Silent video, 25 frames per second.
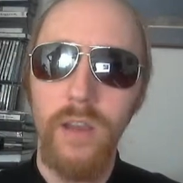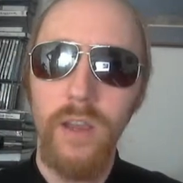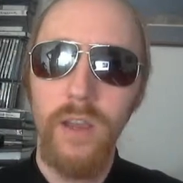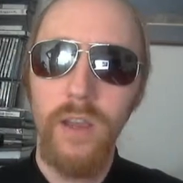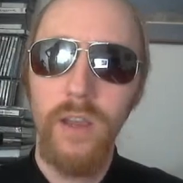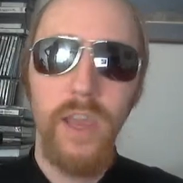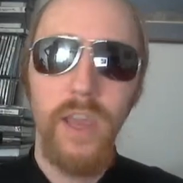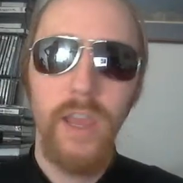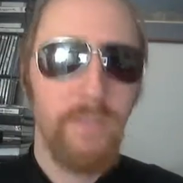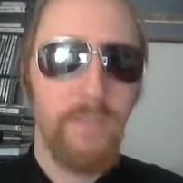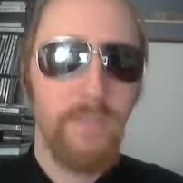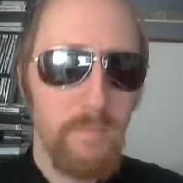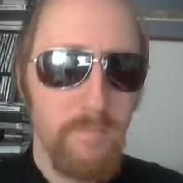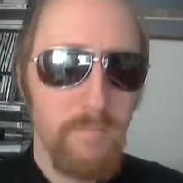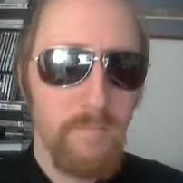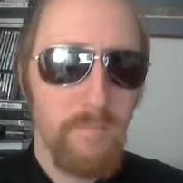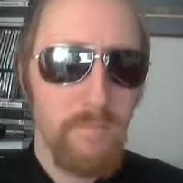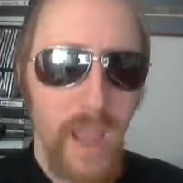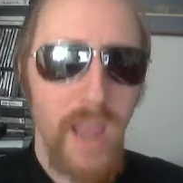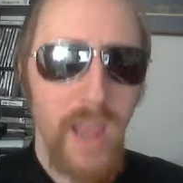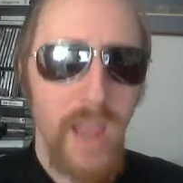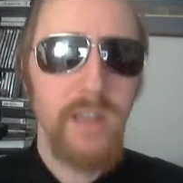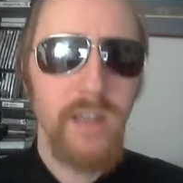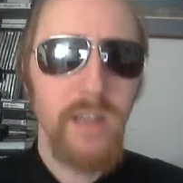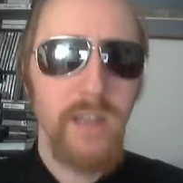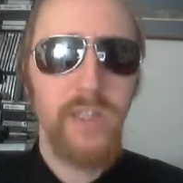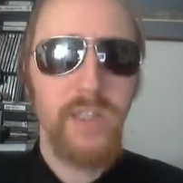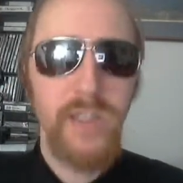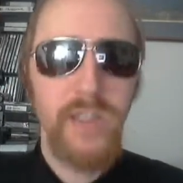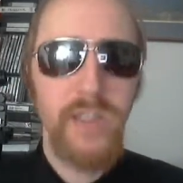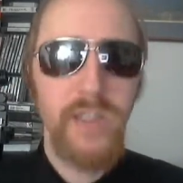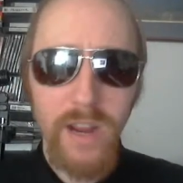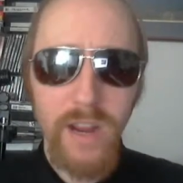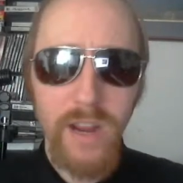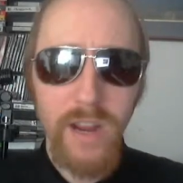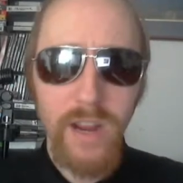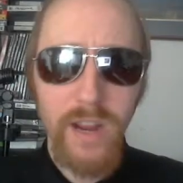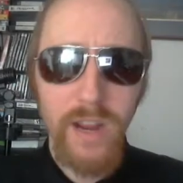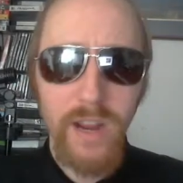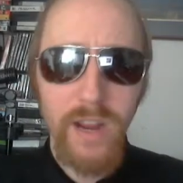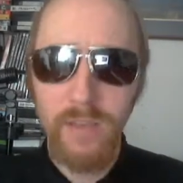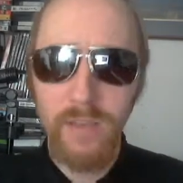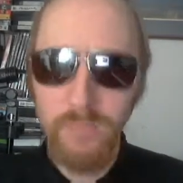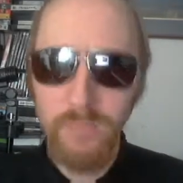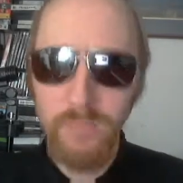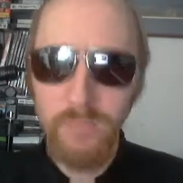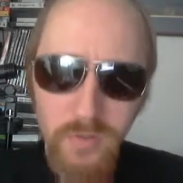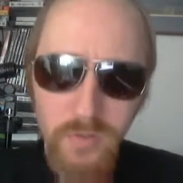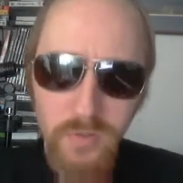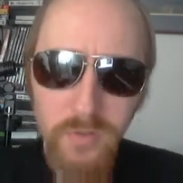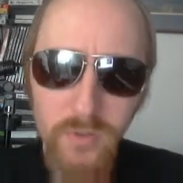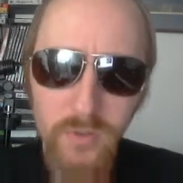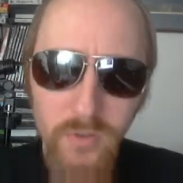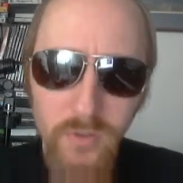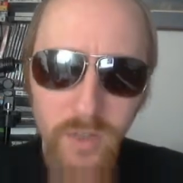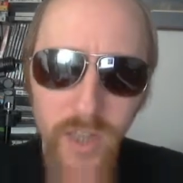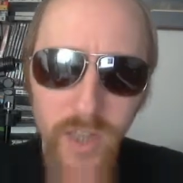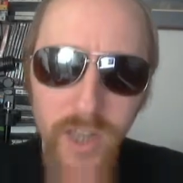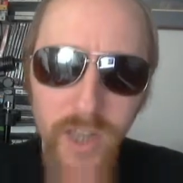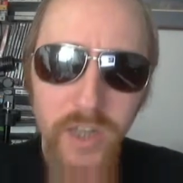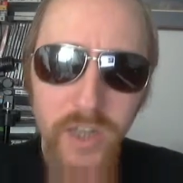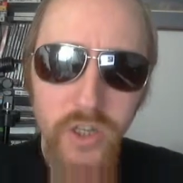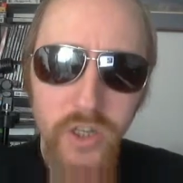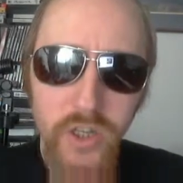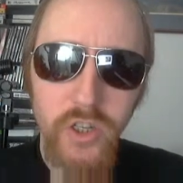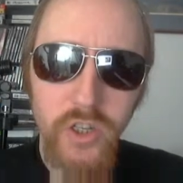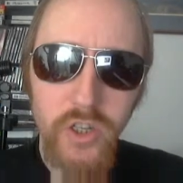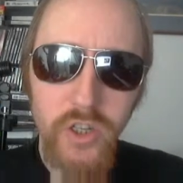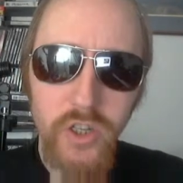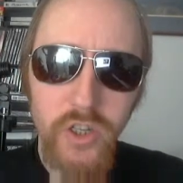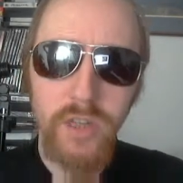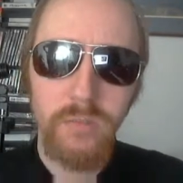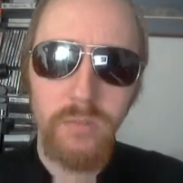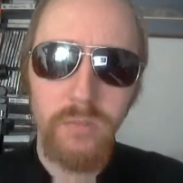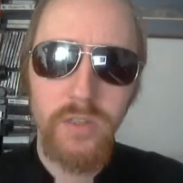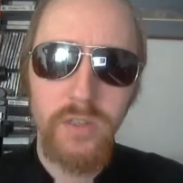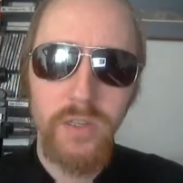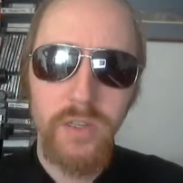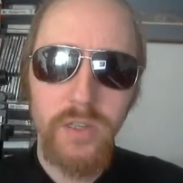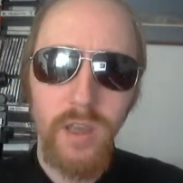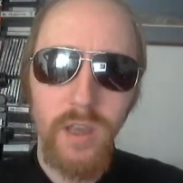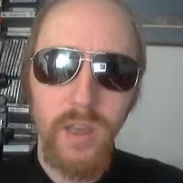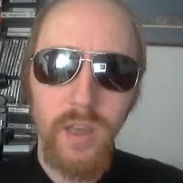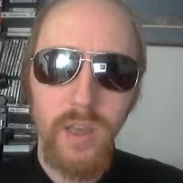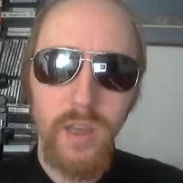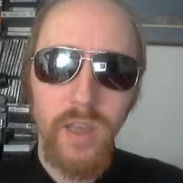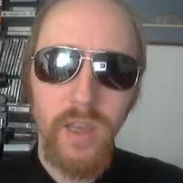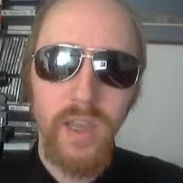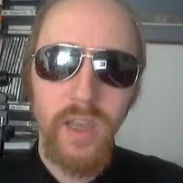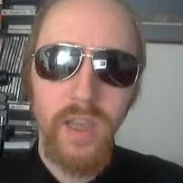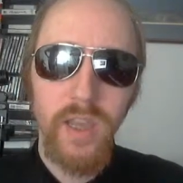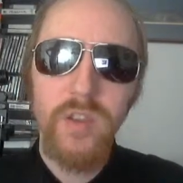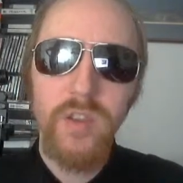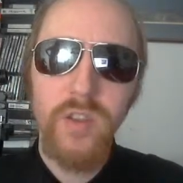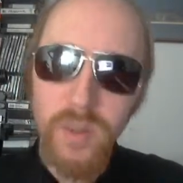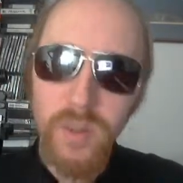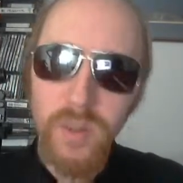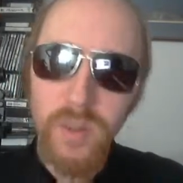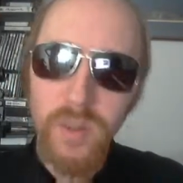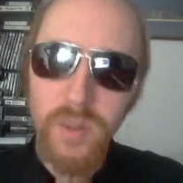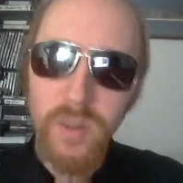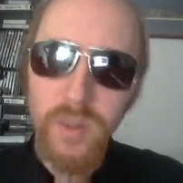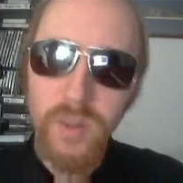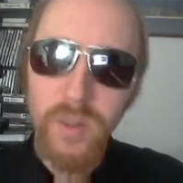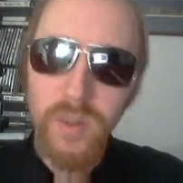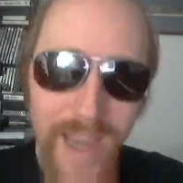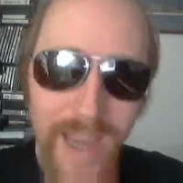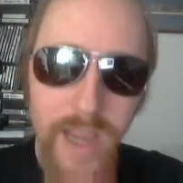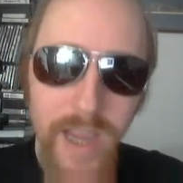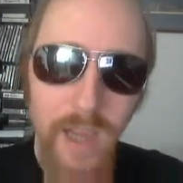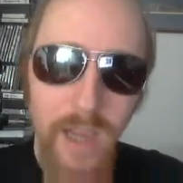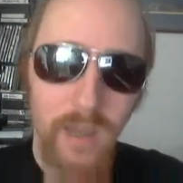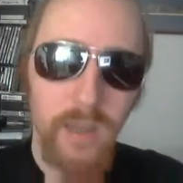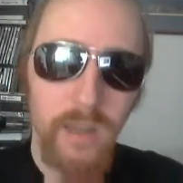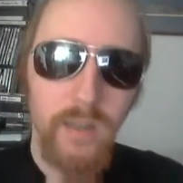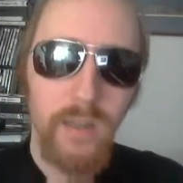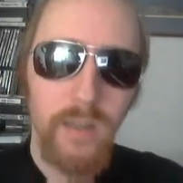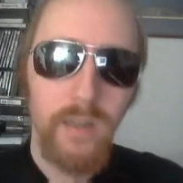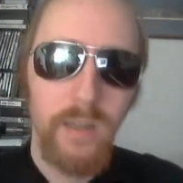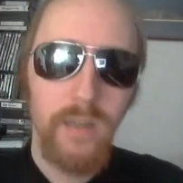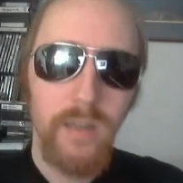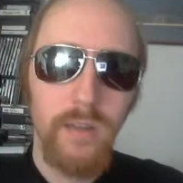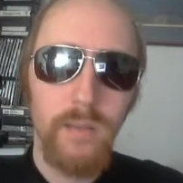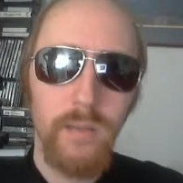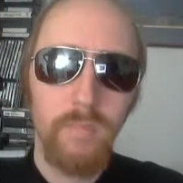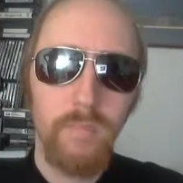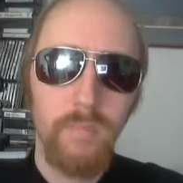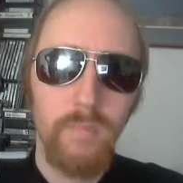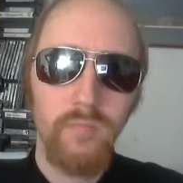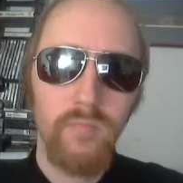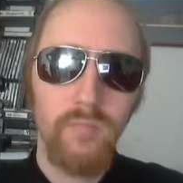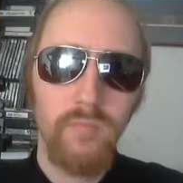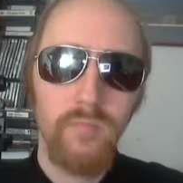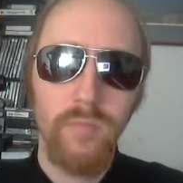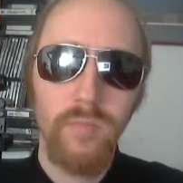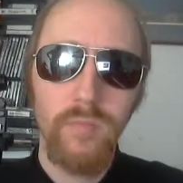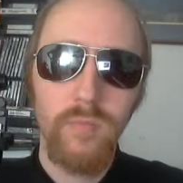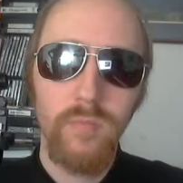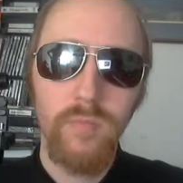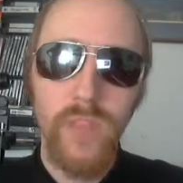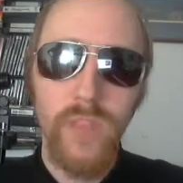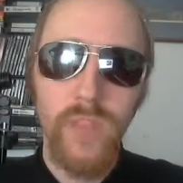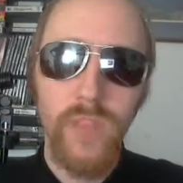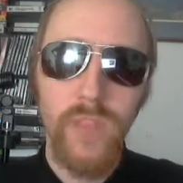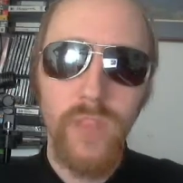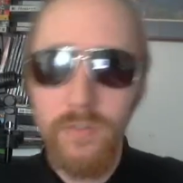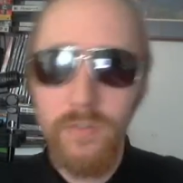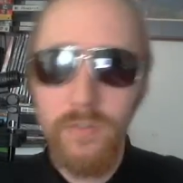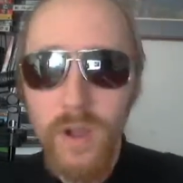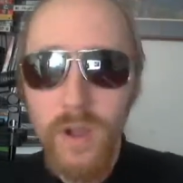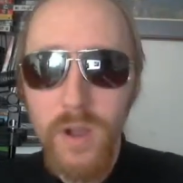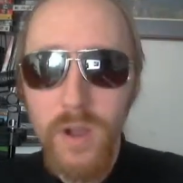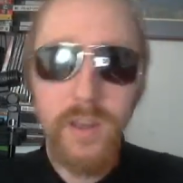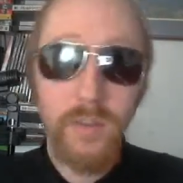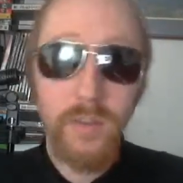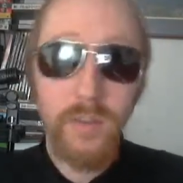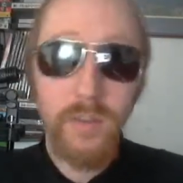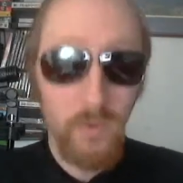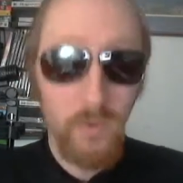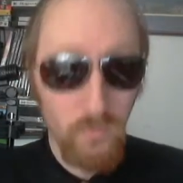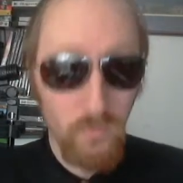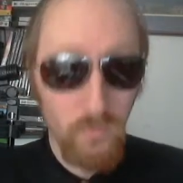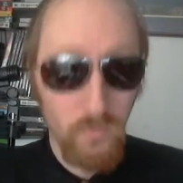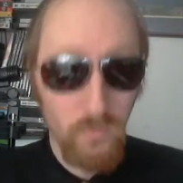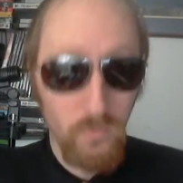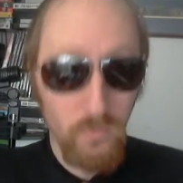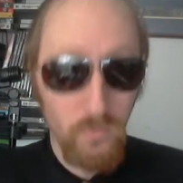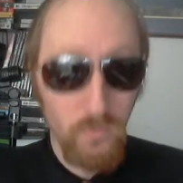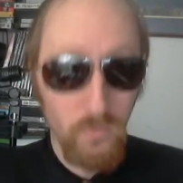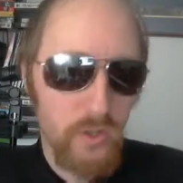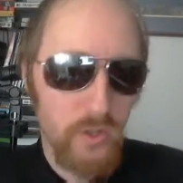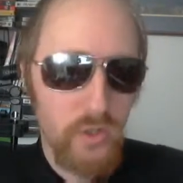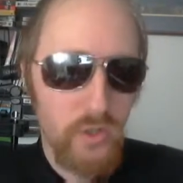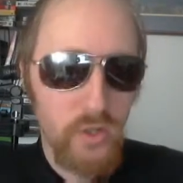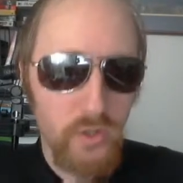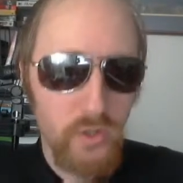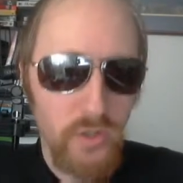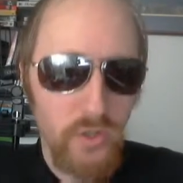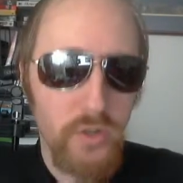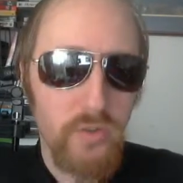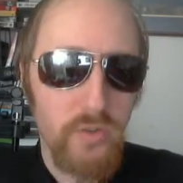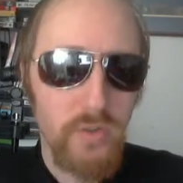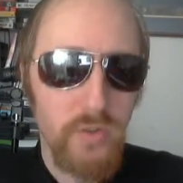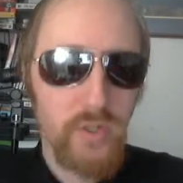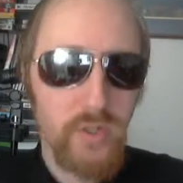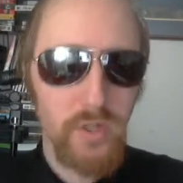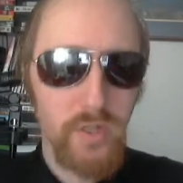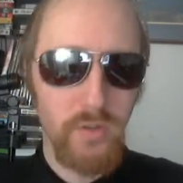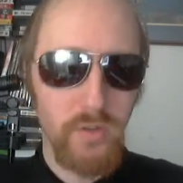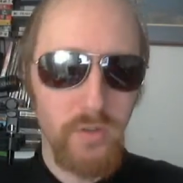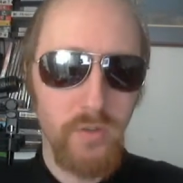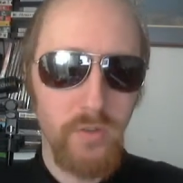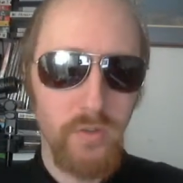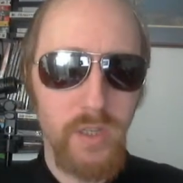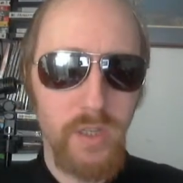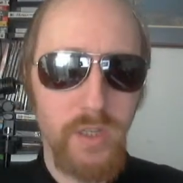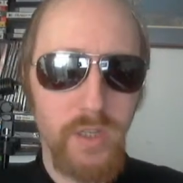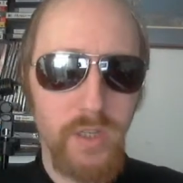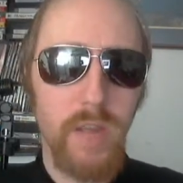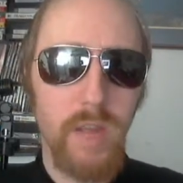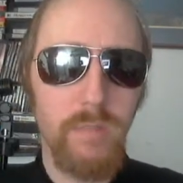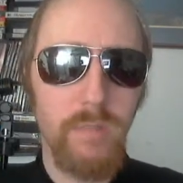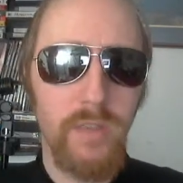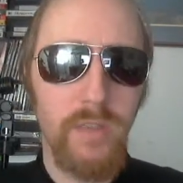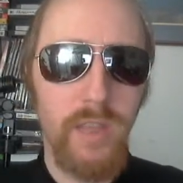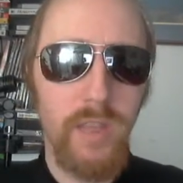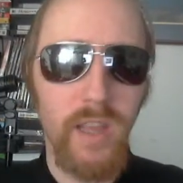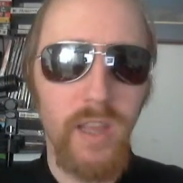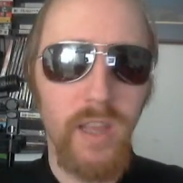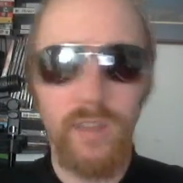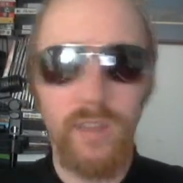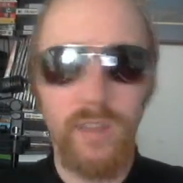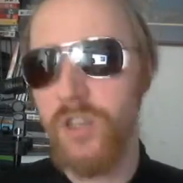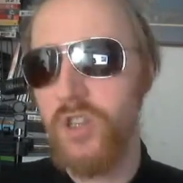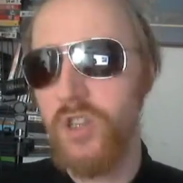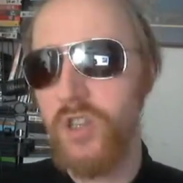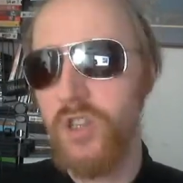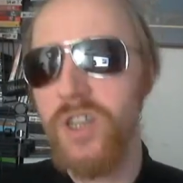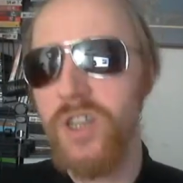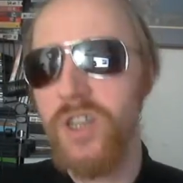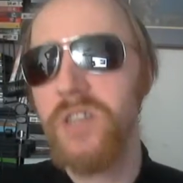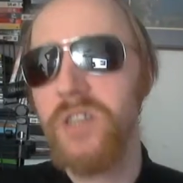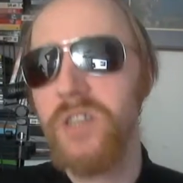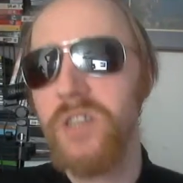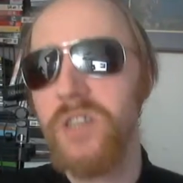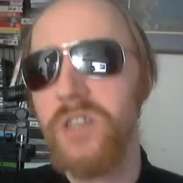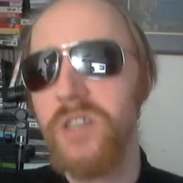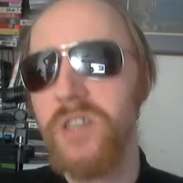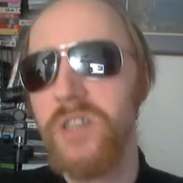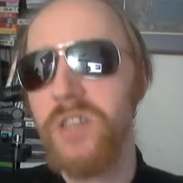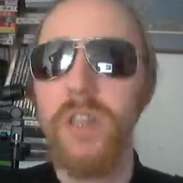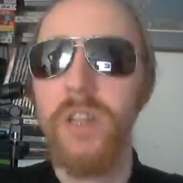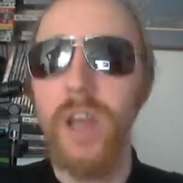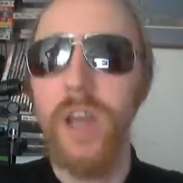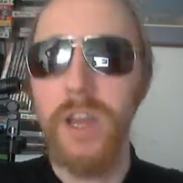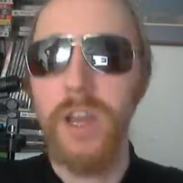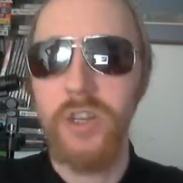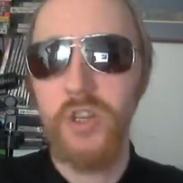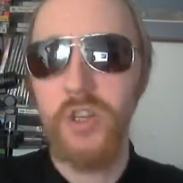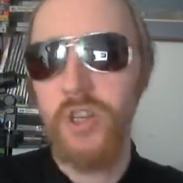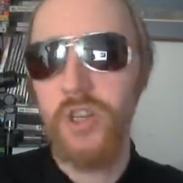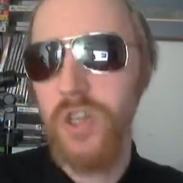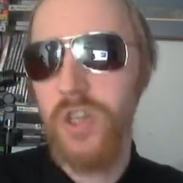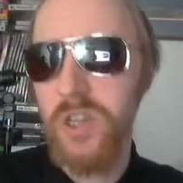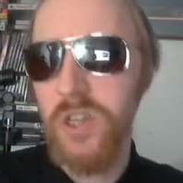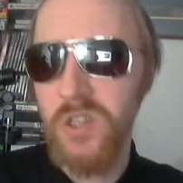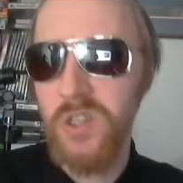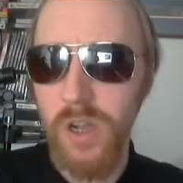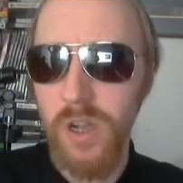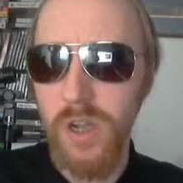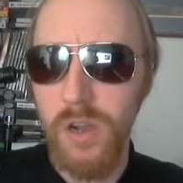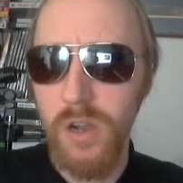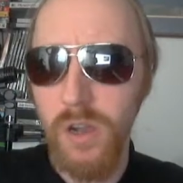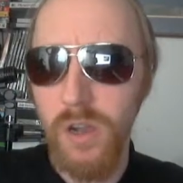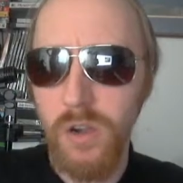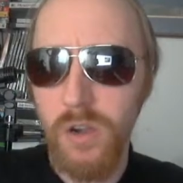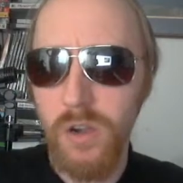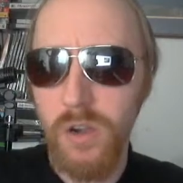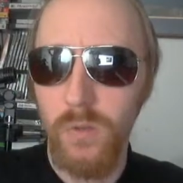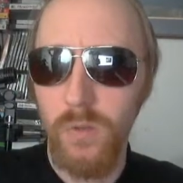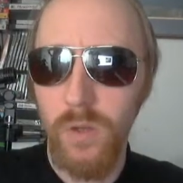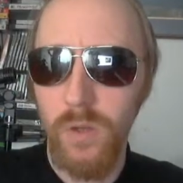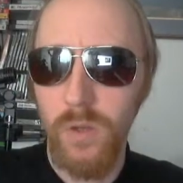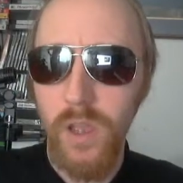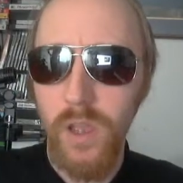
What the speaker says: If a man dares to have multiple relationships, he's a playa. Never mind if a woman should choose to do the same thing, then she's a slut, she's a hoe.